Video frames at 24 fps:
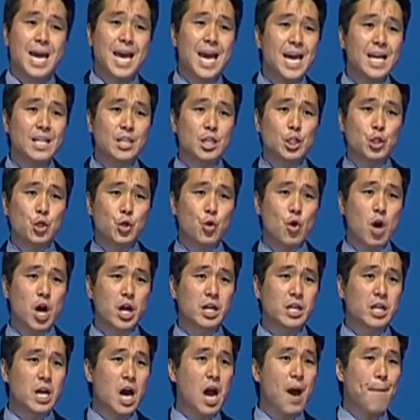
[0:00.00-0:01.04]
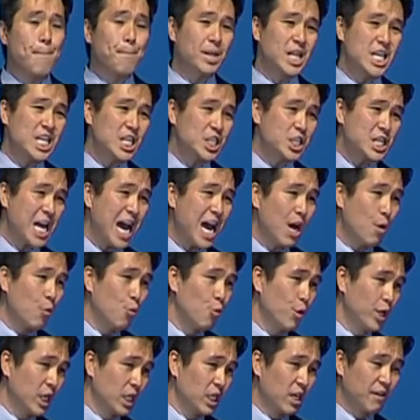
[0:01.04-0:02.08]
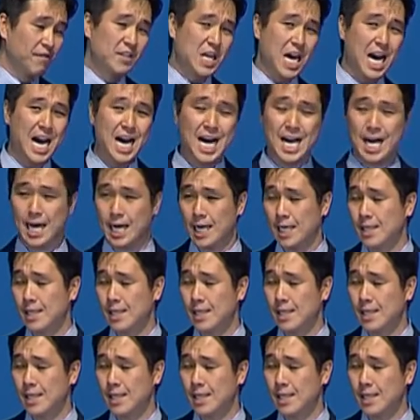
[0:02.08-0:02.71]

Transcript: And to accomplish that will of God.